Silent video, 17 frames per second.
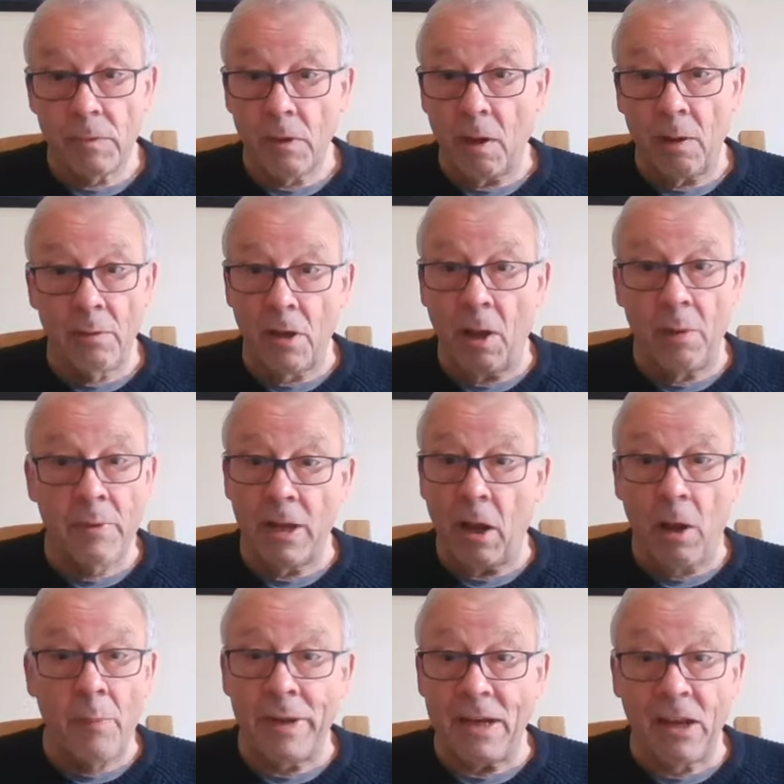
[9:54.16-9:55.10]
I
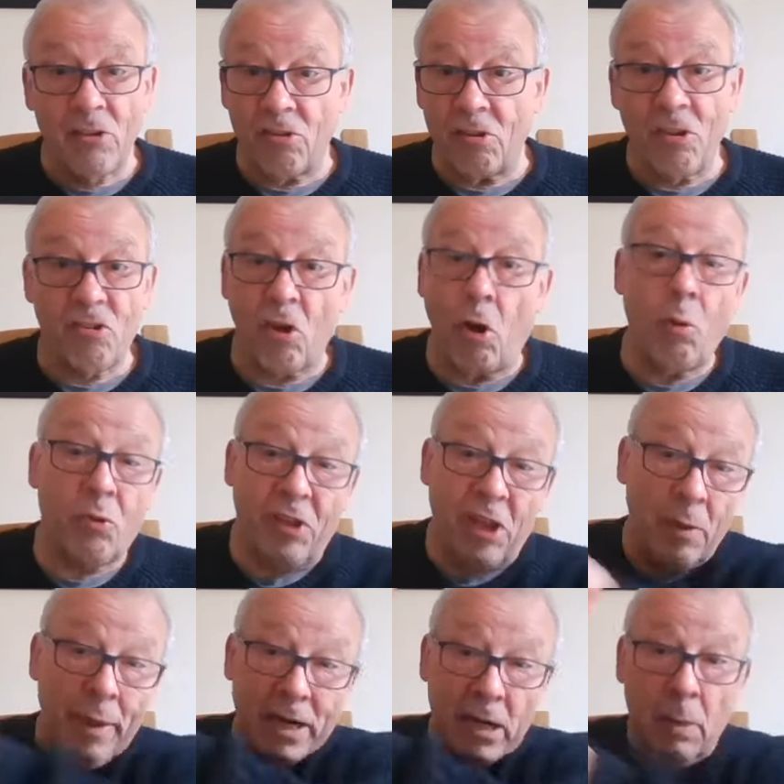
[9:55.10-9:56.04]
mean, this whole thing
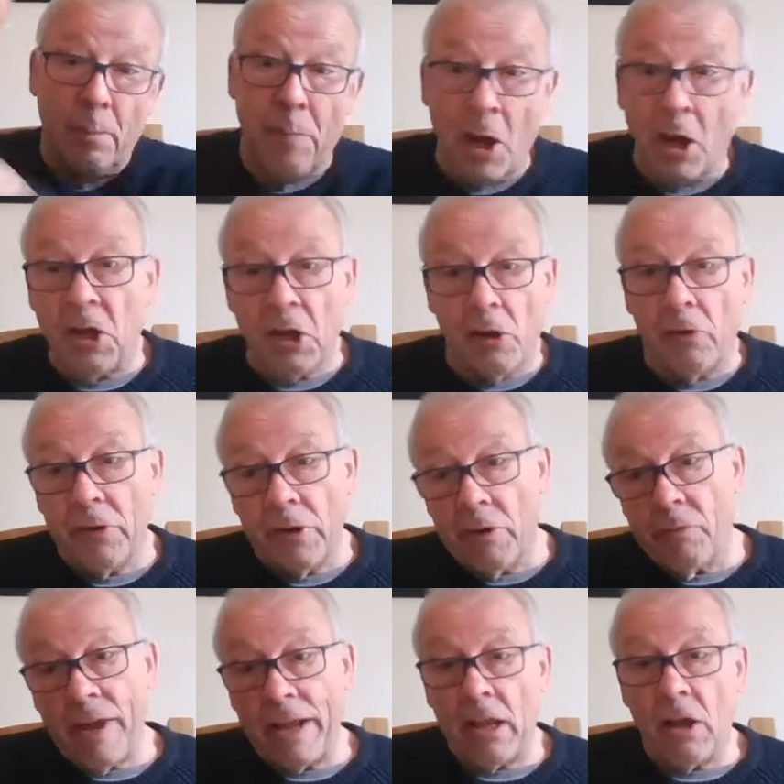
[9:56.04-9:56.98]
about the bunker and
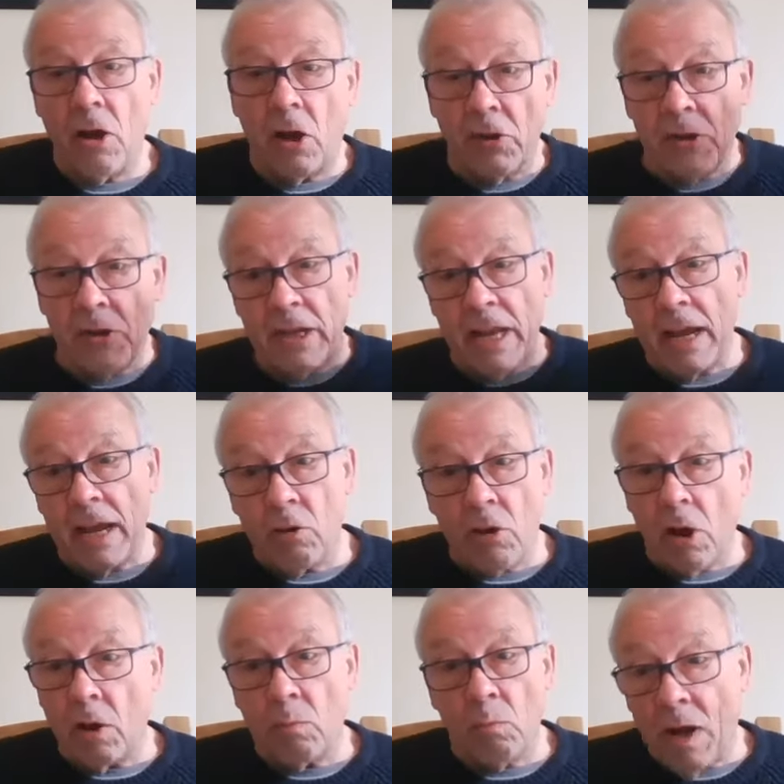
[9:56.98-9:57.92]
the red card and the yellow
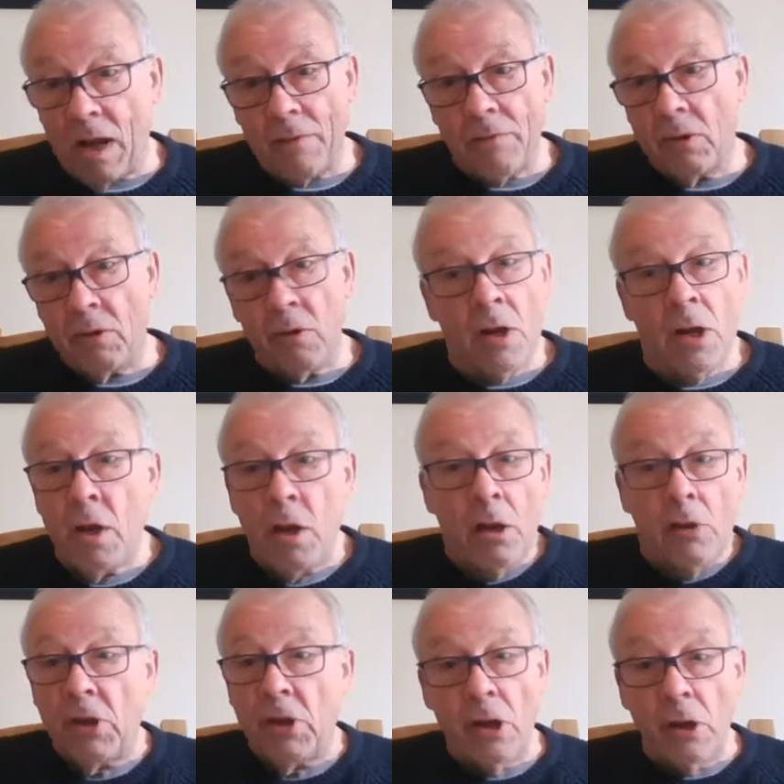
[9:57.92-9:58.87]
card and what have you.
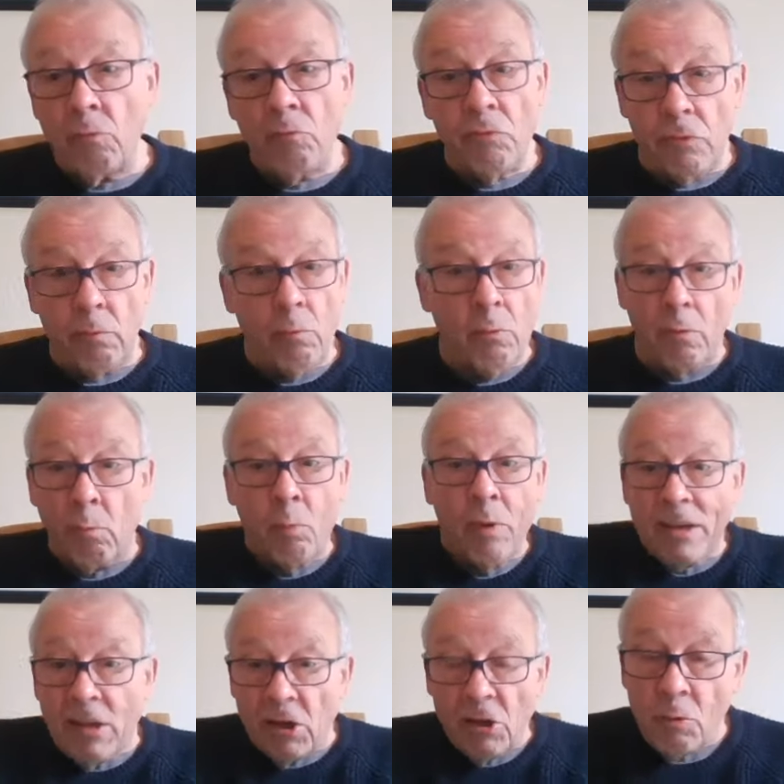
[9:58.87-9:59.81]
You know,
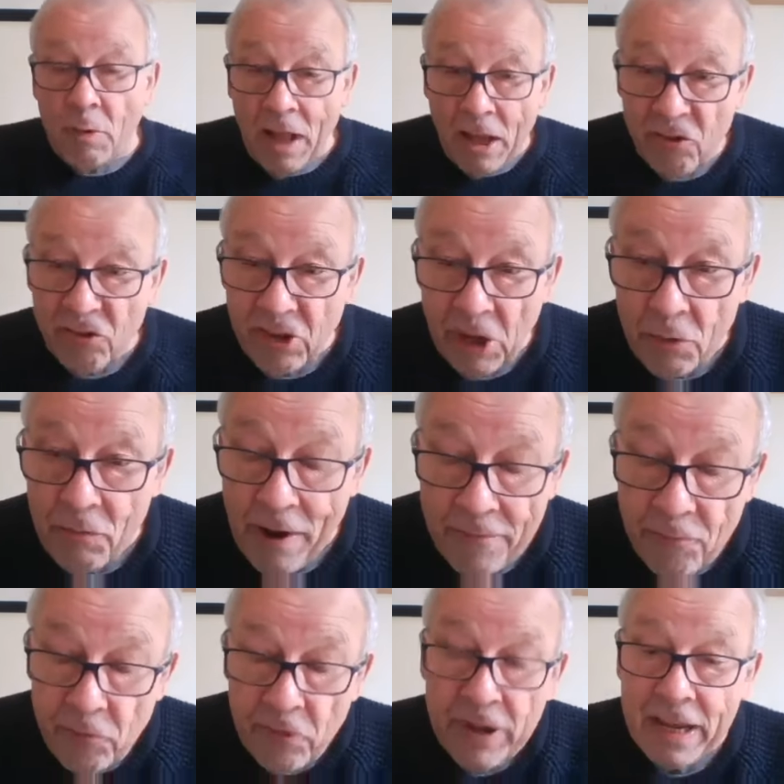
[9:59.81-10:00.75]
when did you last see a
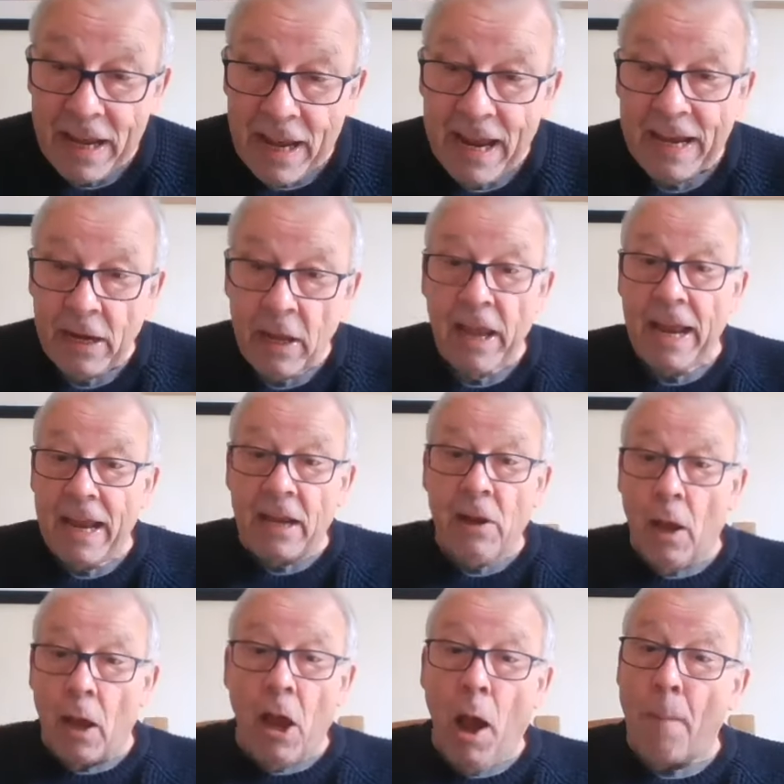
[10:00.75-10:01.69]
referee in
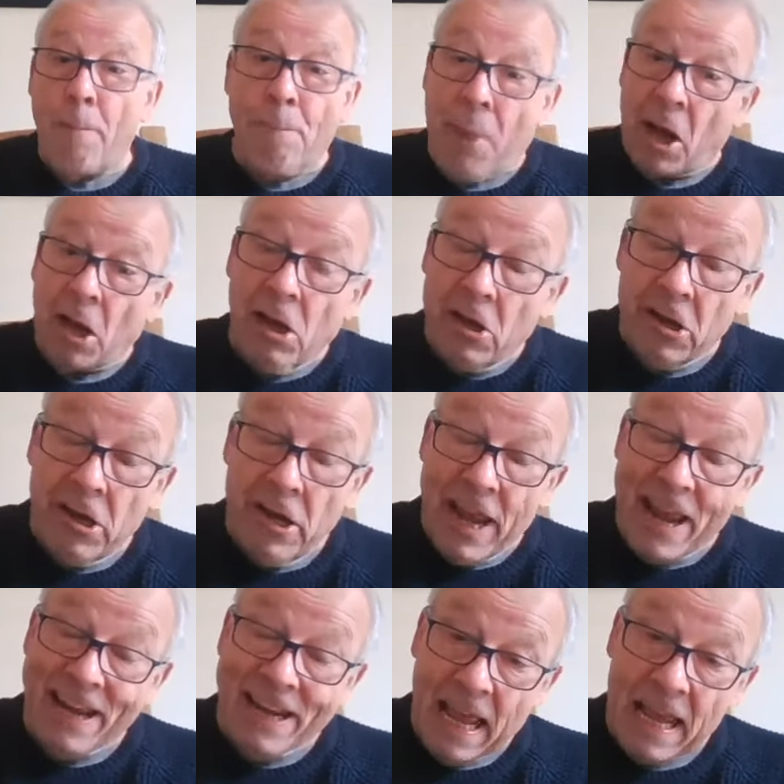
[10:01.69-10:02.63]
a bunker
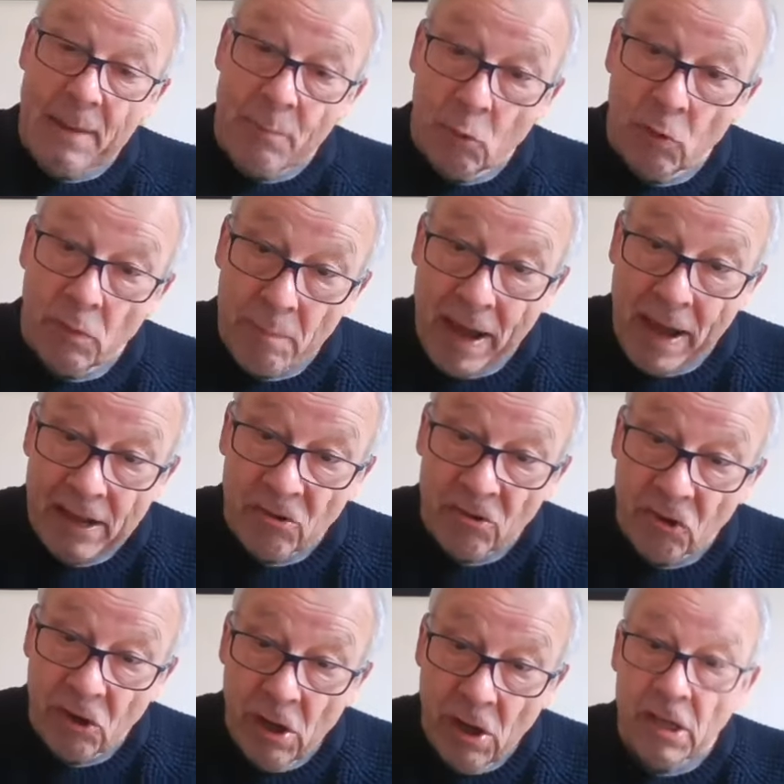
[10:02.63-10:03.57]
enabled
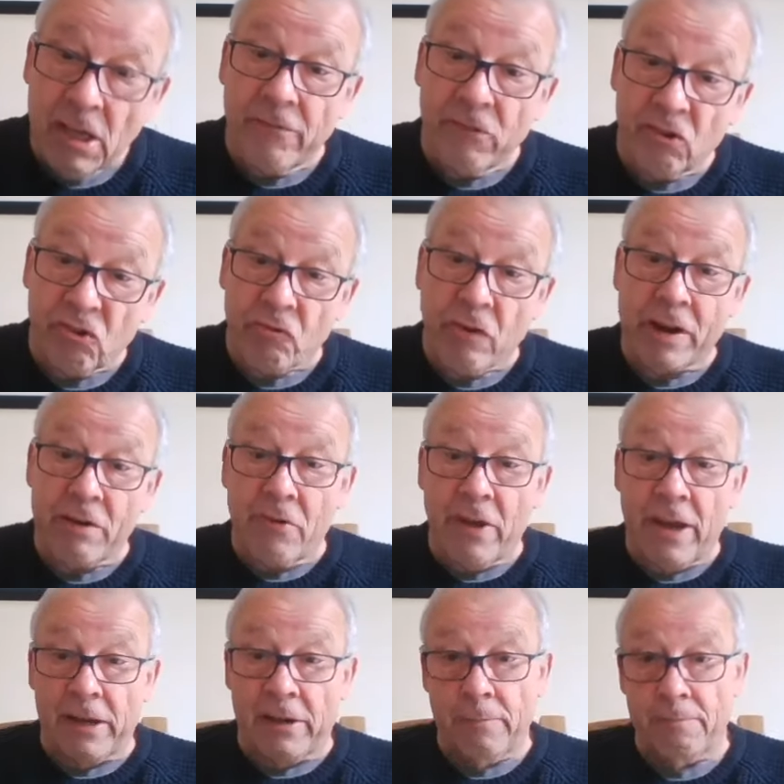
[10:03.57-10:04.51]
match give a straight
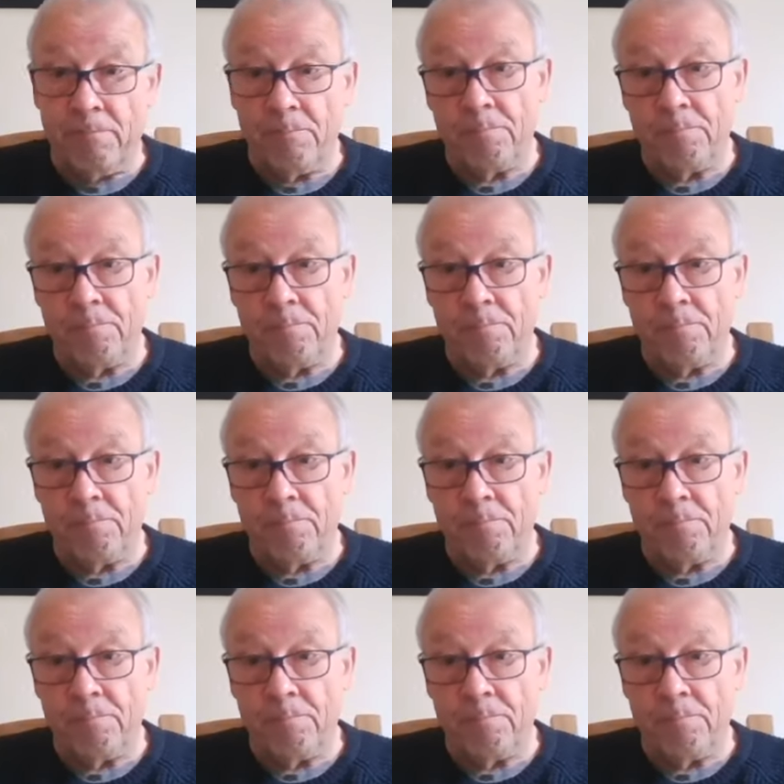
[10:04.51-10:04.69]
red?